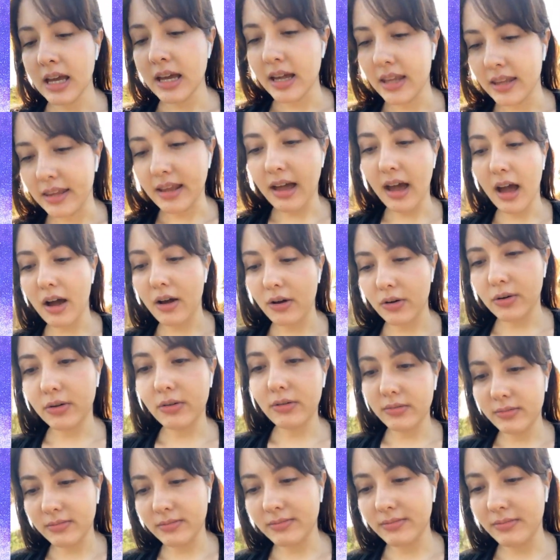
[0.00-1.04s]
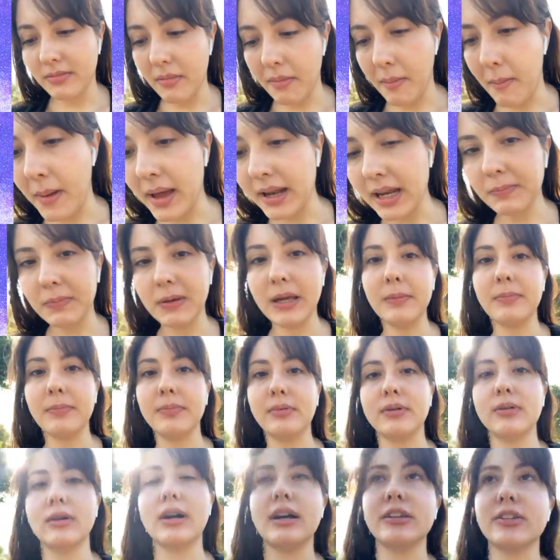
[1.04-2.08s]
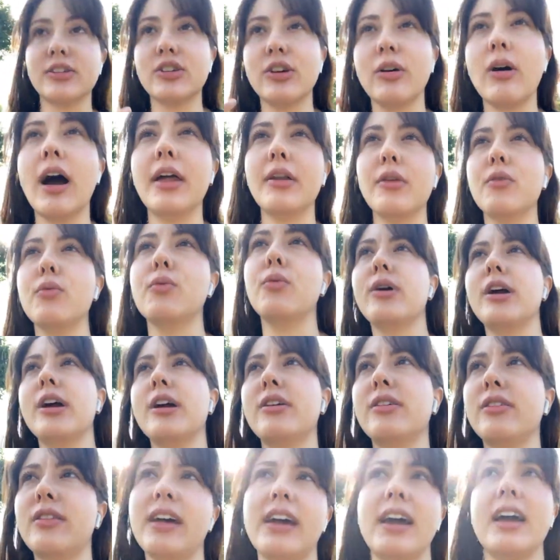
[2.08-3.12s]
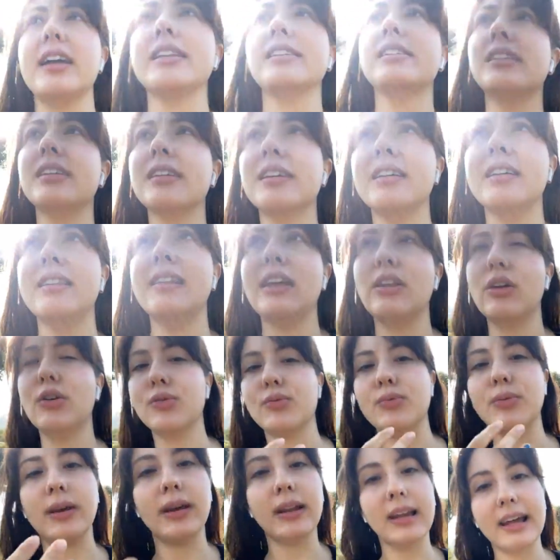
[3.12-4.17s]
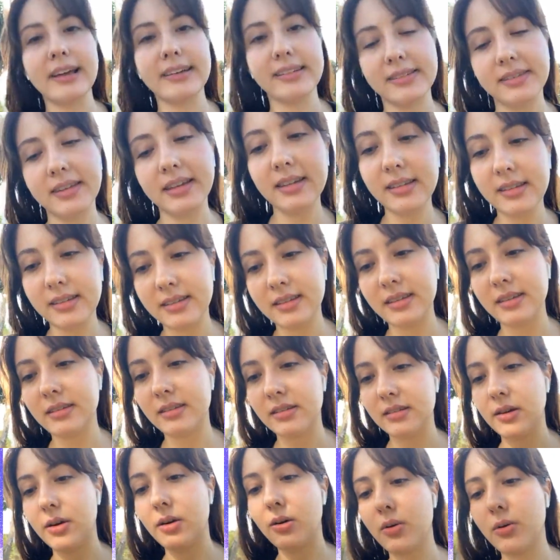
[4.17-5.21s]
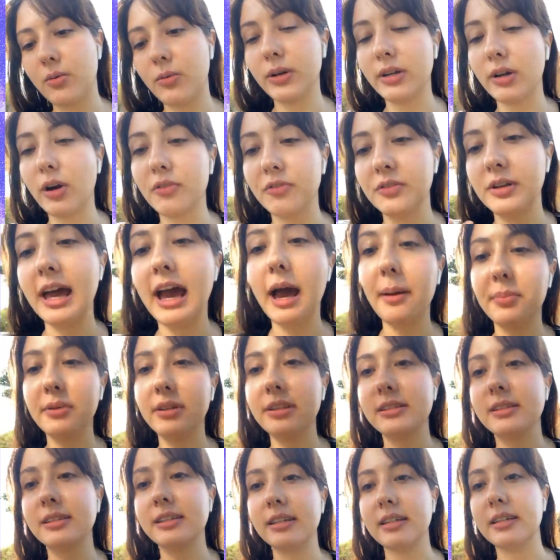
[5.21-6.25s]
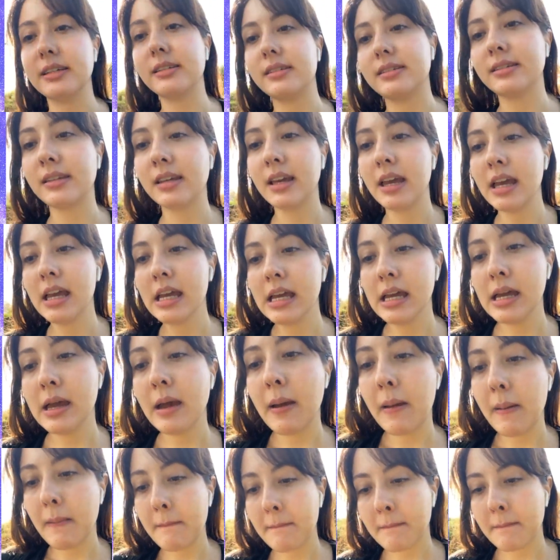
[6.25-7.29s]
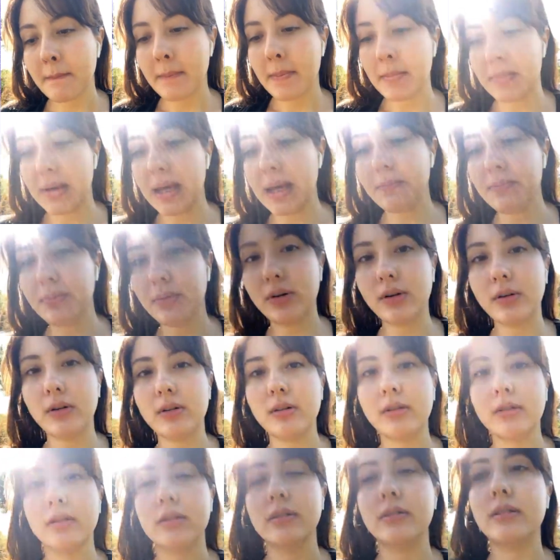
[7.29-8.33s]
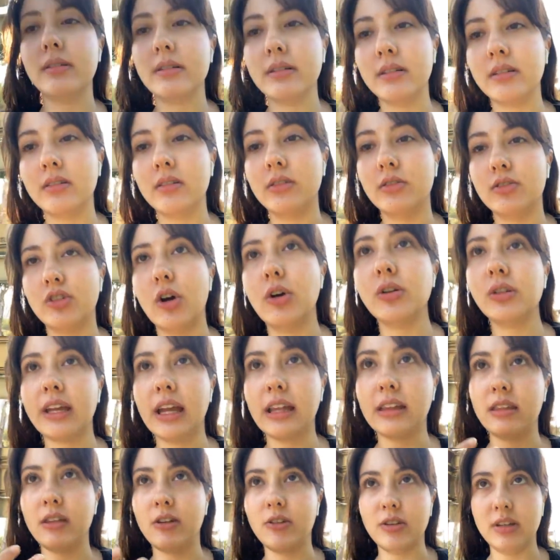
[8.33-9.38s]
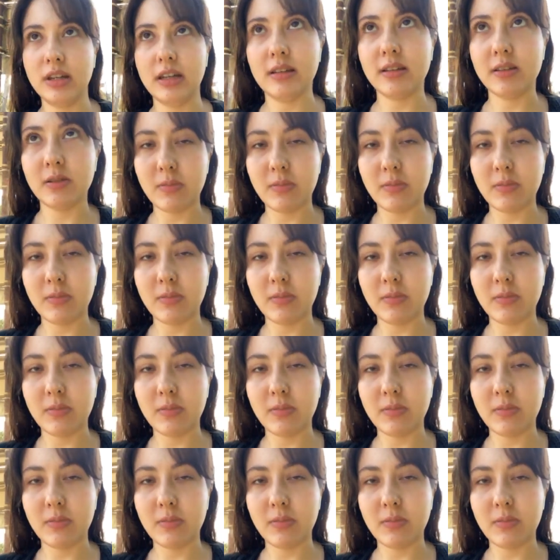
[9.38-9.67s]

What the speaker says: Now, many people are so unaware that they don't realize this. So what often happens is people don't get their needs